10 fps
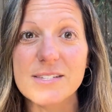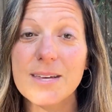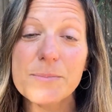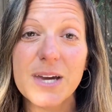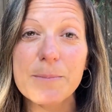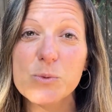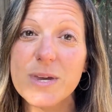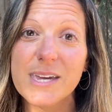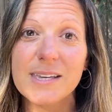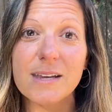Sometimes we
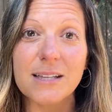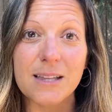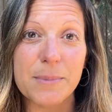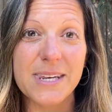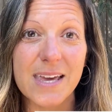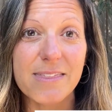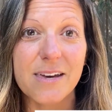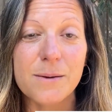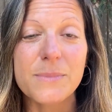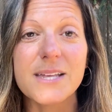can eliminate them